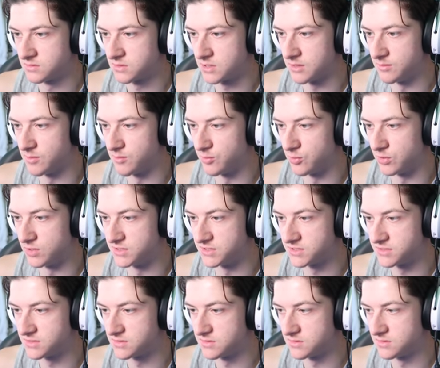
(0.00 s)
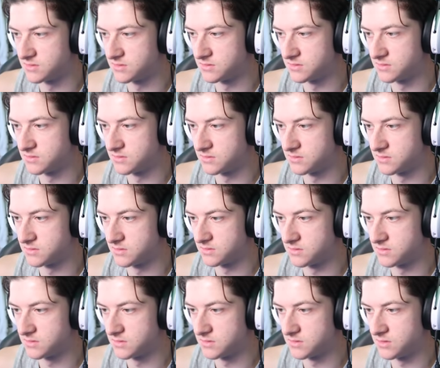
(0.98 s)
Come on, boys.
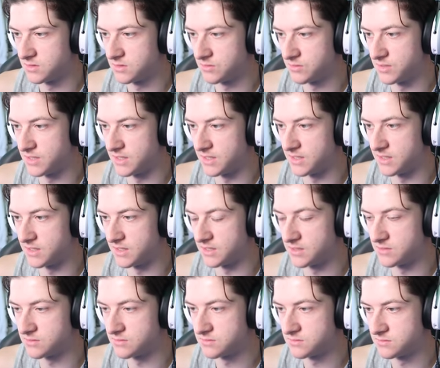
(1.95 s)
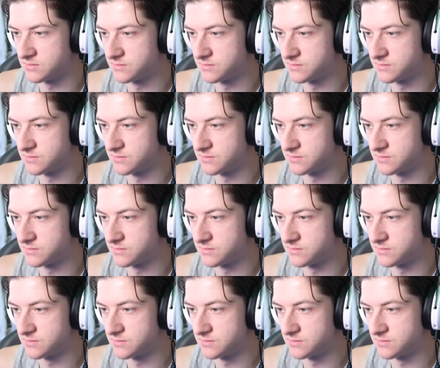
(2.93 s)
Oh, Nene now.